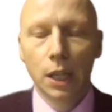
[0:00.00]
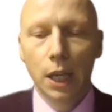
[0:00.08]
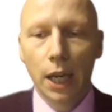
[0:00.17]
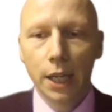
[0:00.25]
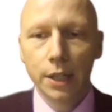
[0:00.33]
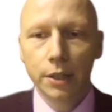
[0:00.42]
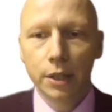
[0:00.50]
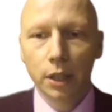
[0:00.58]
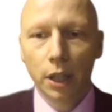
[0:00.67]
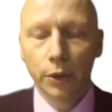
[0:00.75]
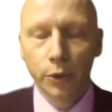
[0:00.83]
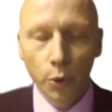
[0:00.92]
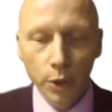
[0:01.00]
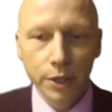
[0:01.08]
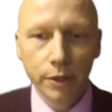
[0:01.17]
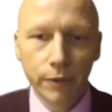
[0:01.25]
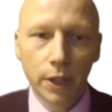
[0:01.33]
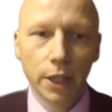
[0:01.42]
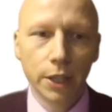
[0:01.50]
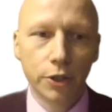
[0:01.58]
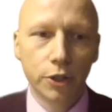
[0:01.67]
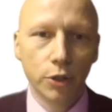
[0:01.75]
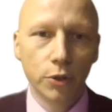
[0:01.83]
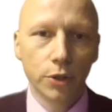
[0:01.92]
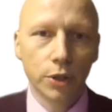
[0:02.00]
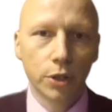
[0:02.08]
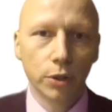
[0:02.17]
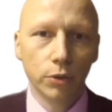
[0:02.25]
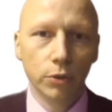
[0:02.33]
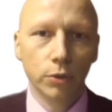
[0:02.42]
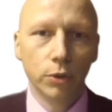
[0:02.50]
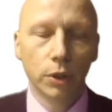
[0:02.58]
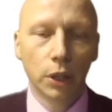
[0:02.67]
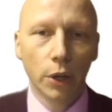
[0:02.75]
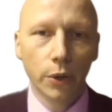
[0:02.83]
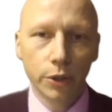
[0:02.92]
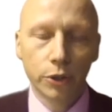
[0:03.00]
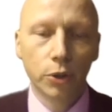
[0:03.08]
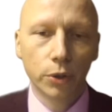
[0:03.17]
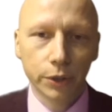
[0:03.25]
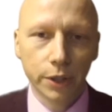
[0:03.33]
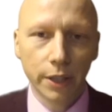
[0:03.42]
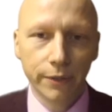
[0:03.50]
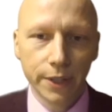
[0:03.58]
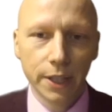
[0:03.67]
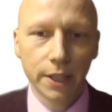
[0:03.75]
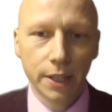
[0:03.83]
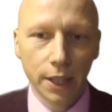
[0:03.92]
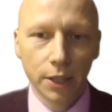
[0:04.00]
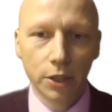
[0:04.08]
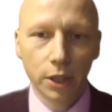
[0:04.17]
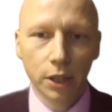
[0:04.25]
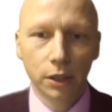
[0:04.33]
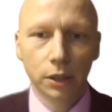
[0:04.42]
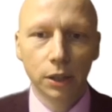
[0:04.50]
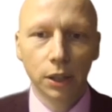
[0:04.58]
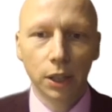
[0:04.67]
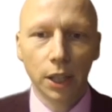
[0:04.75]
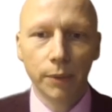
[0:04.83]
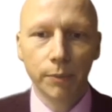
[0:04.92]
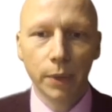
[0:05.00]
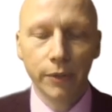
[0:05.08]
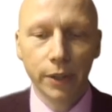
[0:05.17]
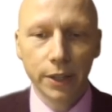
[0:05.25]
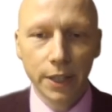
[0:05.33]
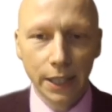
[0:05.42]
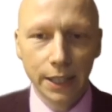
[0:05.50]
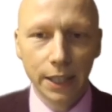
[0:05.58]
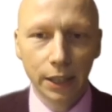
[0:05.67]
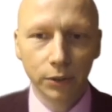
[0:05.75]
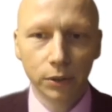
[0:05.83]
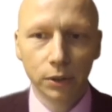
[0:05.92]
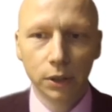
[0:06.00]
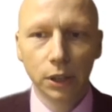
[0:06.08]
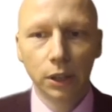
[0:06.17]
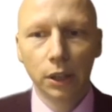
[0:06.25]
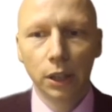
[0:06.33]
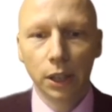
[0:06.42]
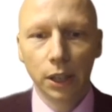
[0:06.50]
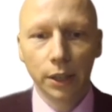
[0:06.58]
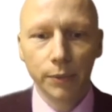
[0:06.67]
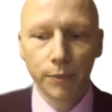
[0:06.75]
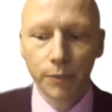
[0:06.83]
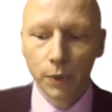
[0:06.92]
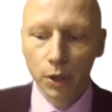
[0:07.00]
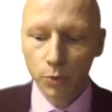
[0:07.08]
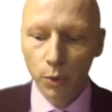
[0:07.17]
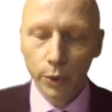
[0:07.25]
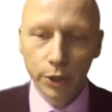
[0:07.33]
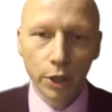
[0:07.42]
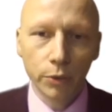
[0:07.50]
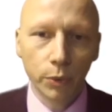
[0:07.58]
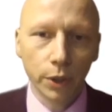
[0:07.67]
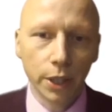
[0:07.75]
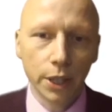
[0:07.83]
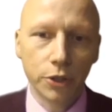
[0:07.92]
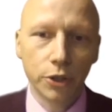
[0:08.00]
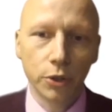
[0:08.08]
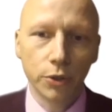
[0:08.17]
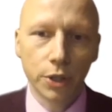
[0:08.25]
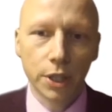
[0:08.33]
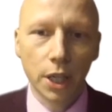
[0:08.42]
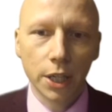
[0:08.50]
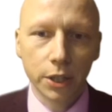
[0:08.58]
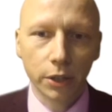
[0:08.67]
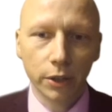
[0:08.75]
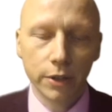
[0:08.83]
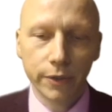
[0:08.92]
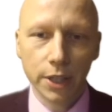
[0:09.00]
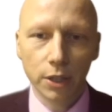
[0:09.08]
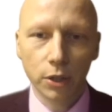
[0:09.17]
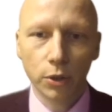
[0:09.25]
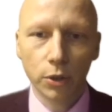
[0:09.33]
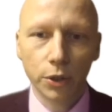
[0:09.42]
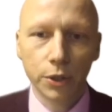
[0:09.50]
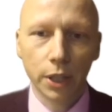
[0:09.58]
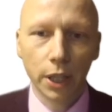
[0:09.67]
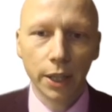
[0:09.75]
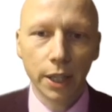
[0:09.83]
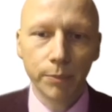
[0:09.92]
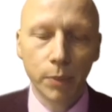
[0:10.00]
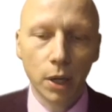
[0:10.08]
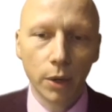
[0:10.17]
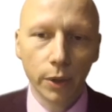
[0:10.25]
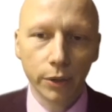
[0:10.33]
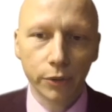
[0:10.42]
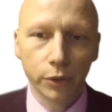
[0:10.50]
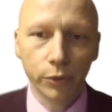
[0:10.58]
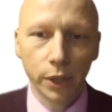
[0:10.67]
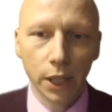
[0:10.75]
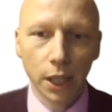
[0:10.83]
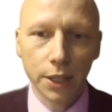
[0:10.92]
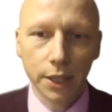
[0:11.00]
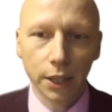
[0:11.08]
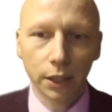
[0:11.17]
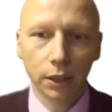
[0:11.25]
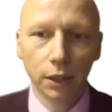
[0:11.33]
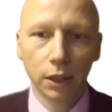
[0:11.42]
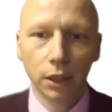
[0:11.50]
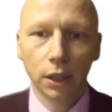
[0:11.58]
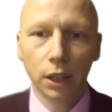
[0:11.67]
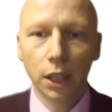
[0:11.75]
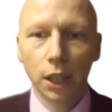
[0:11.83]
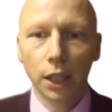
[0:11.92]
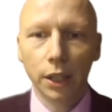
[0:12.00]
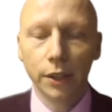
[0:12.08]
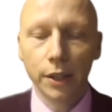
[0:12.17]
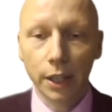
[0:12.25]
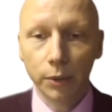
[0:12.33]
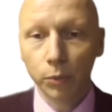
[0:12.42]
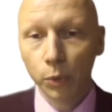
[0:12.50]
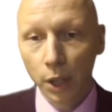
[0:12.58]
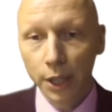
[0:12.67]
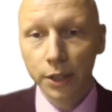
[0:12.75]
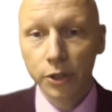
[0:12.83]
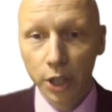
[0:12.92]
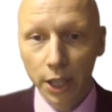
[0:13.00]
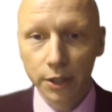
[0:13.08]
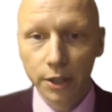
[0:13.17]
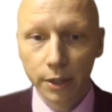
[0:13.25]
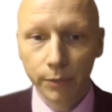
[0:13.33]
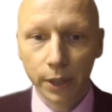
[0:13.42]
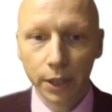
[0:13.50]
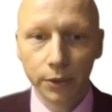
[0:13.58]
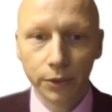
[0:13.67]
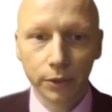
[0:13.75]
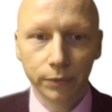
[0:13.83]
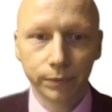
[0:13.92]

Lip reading: And I would always advise students to go and talk to their physics teacher if there's any doubt. Because what we don't want is students starting on the physics course and then partway through realising that they would like to change to something else.